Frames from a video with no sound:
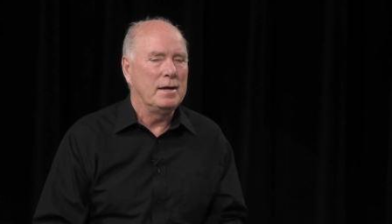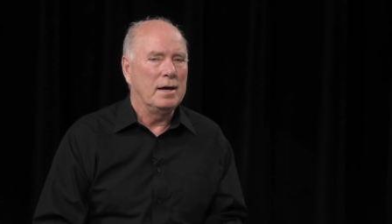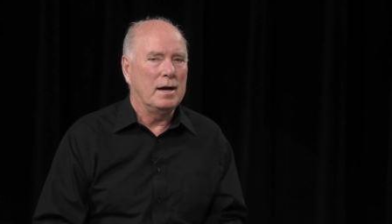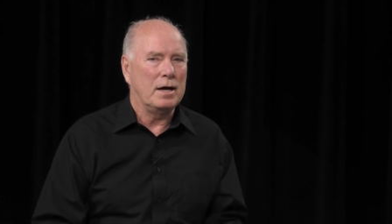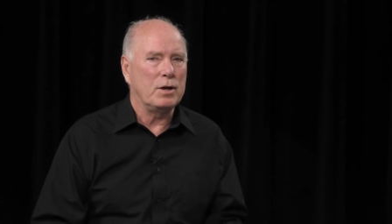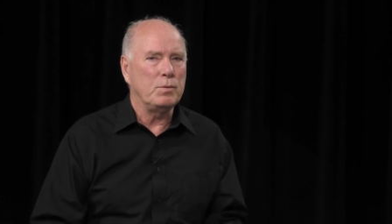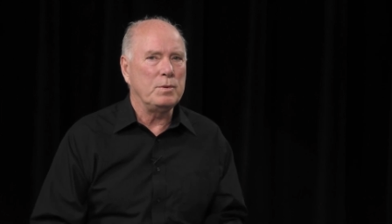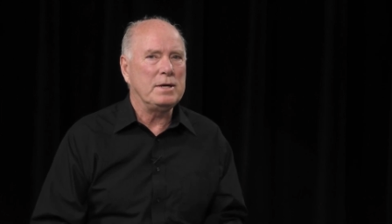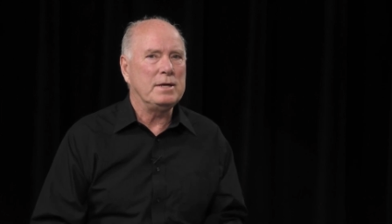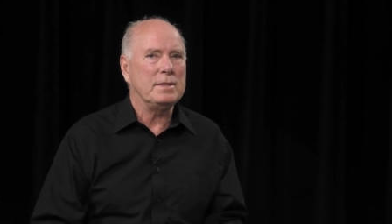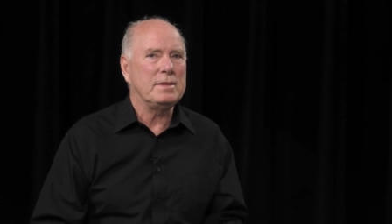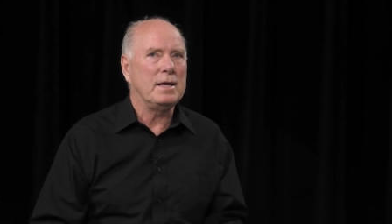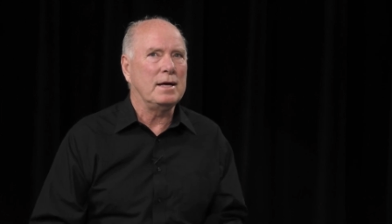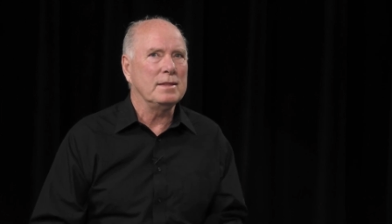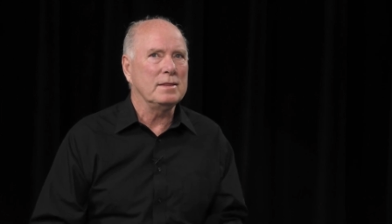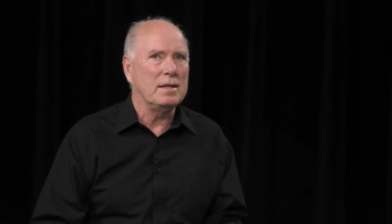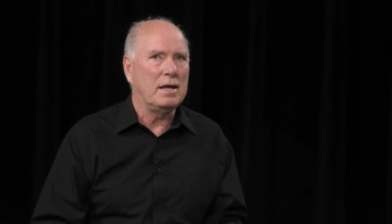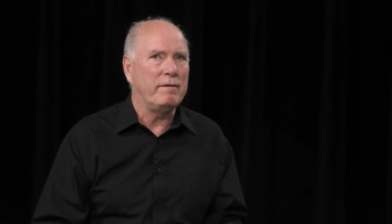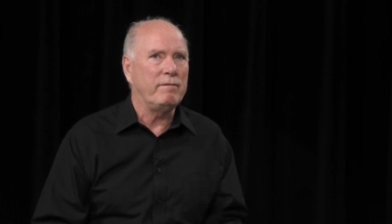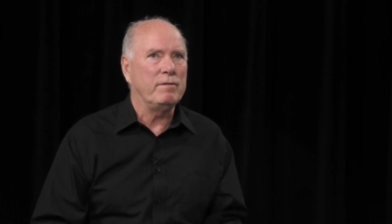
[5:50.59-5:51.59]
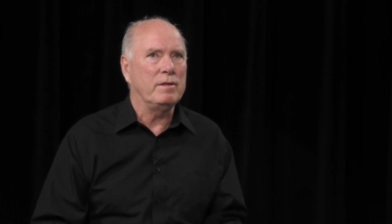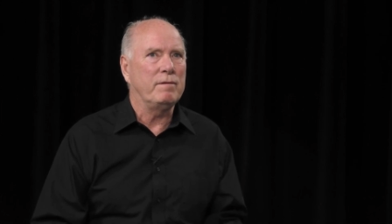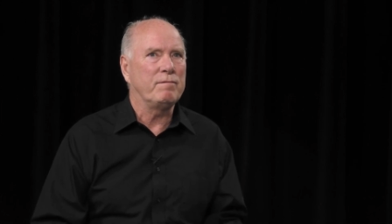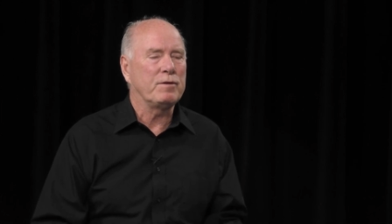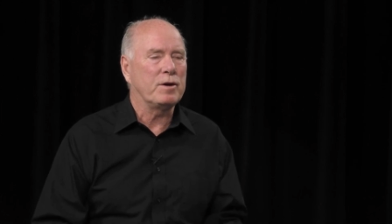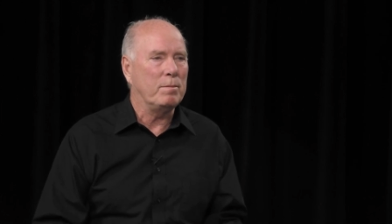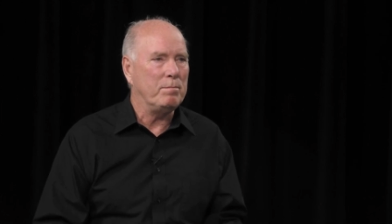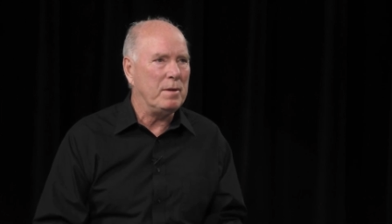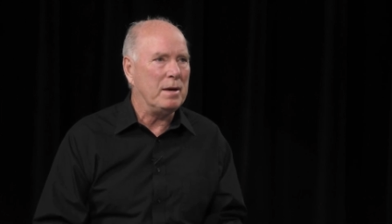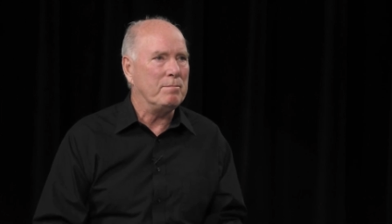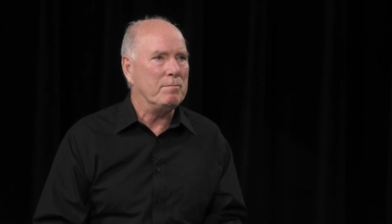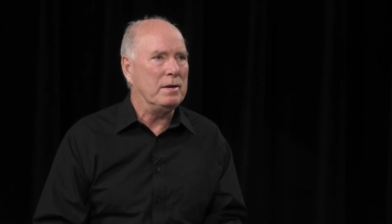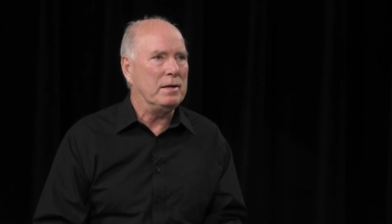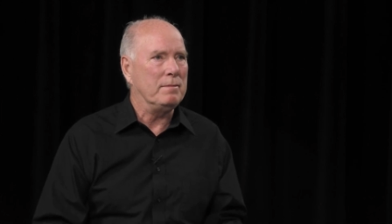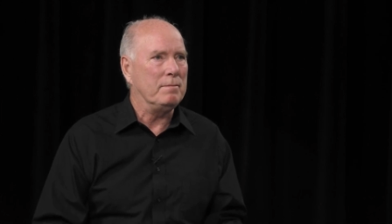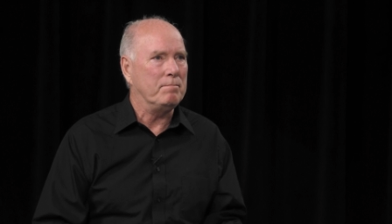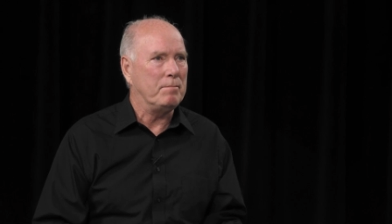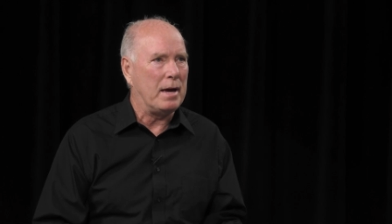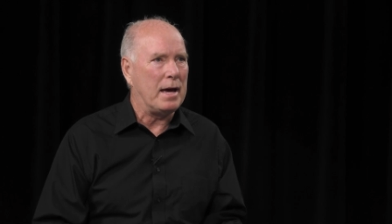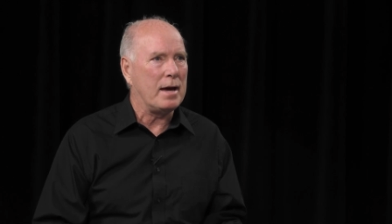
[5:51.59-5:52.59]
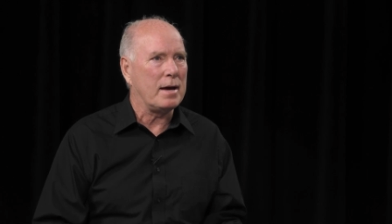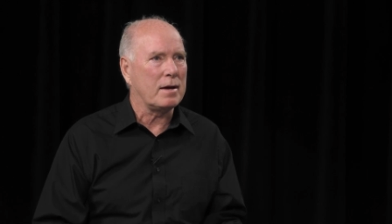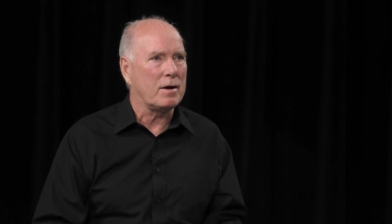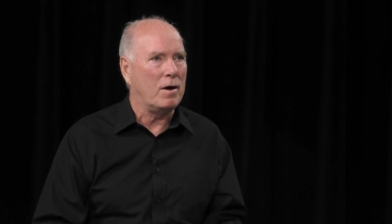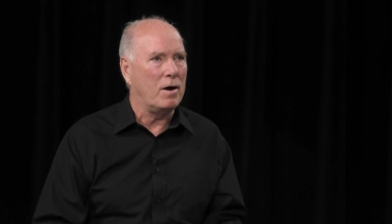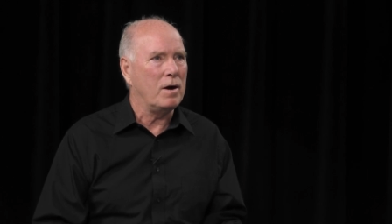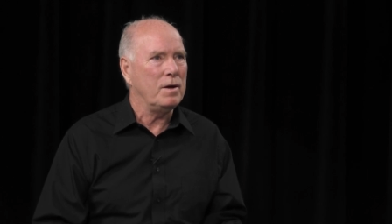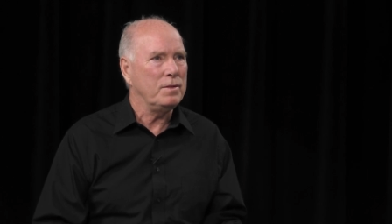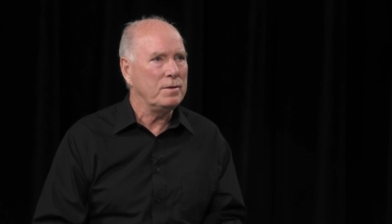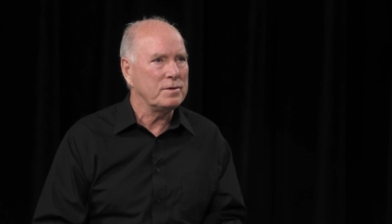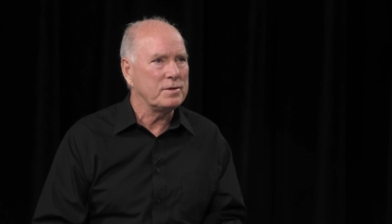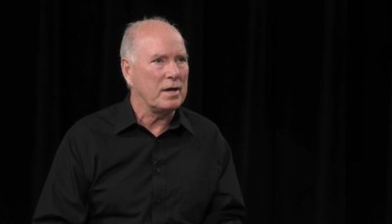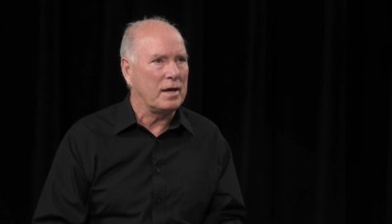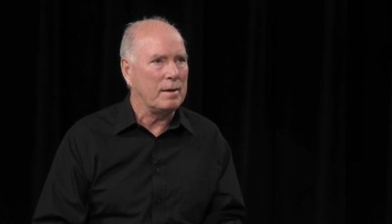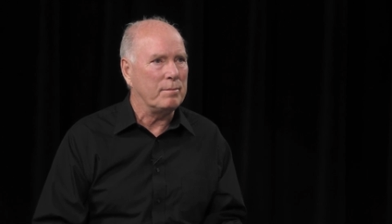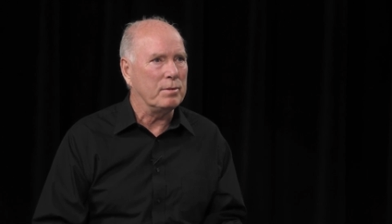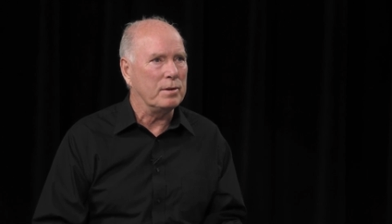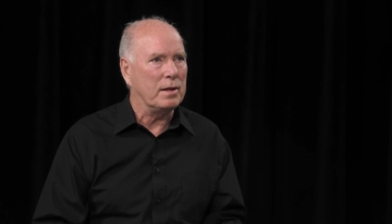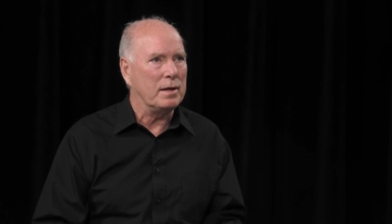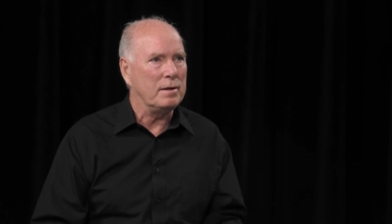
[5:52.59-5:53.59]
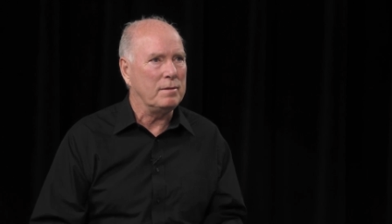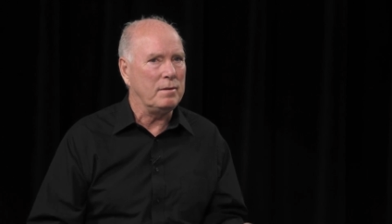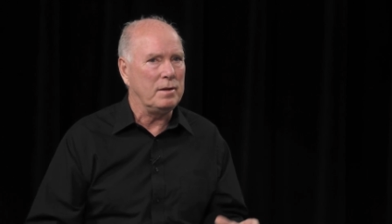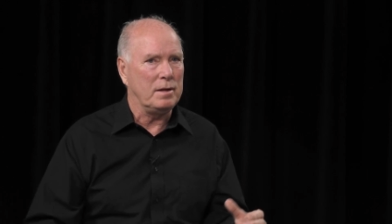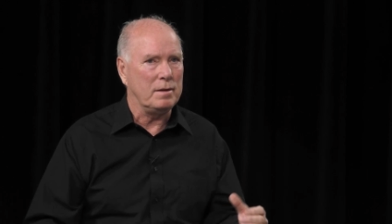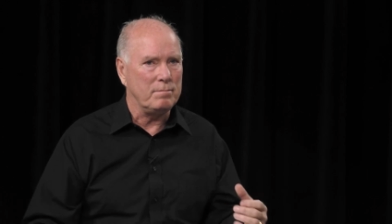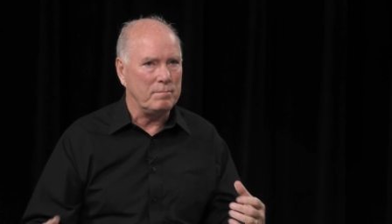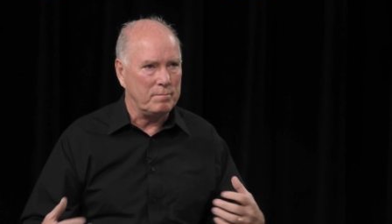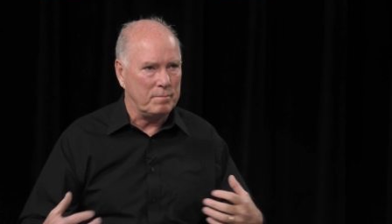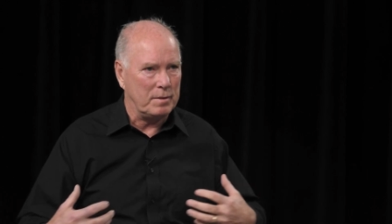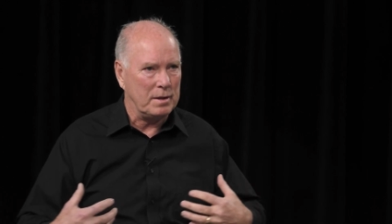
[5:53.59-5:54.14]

How do we get that level of commitment back on the table and, and,